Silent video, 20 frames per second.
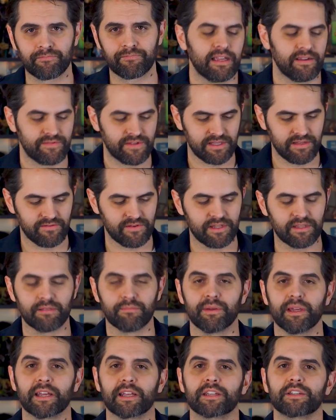I have to leave it in
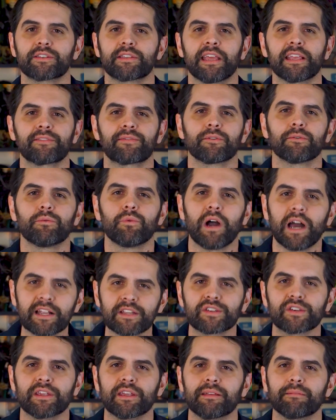the package. Thanks for
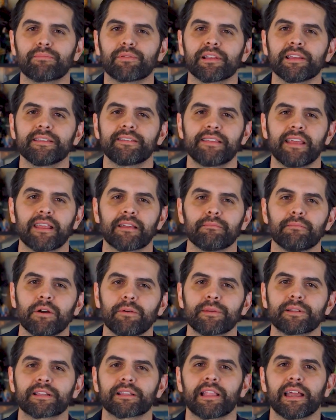watching. Please take a
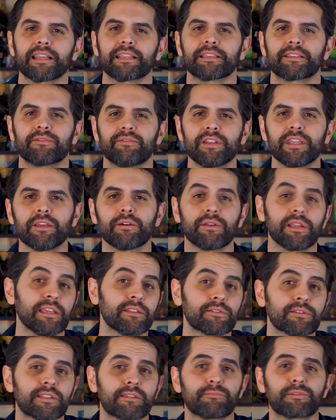moment to like this video and
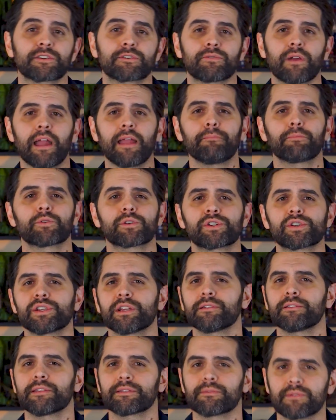either subscribe or
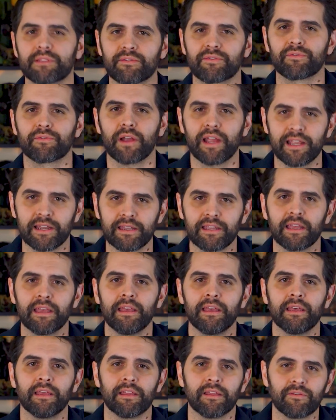share this with a friend
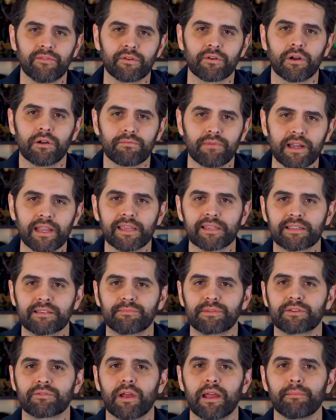if you're already a
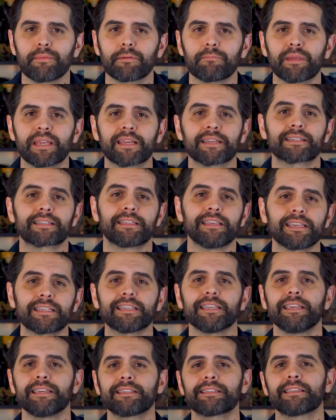subscriber, because
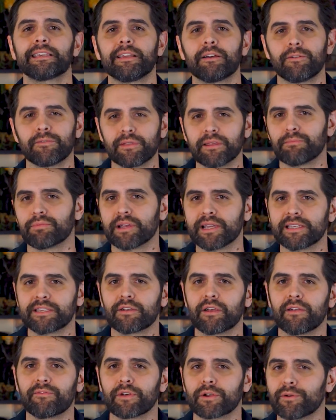this is the only place
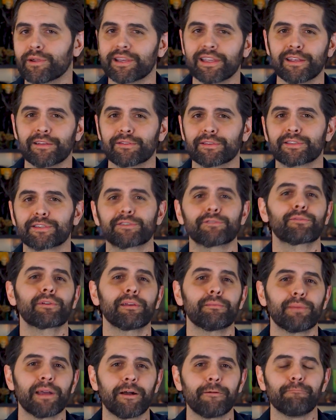you're ever going to hear the
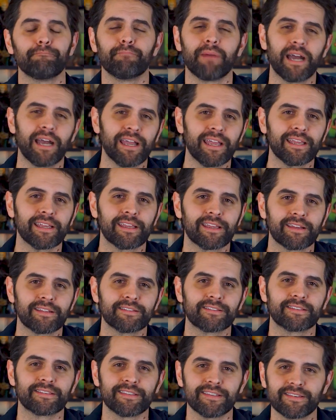story about my
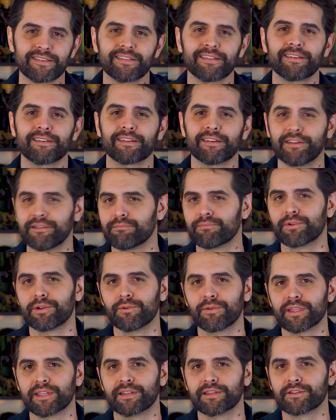consistent,
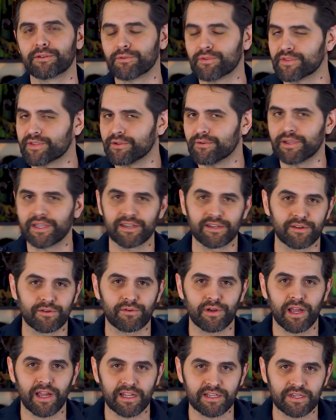unbroken torso and
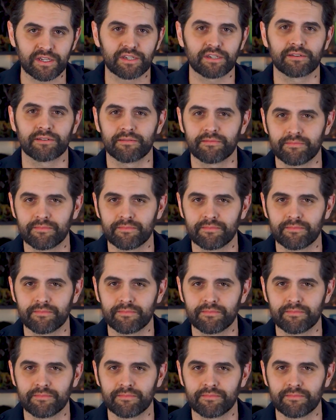crotch.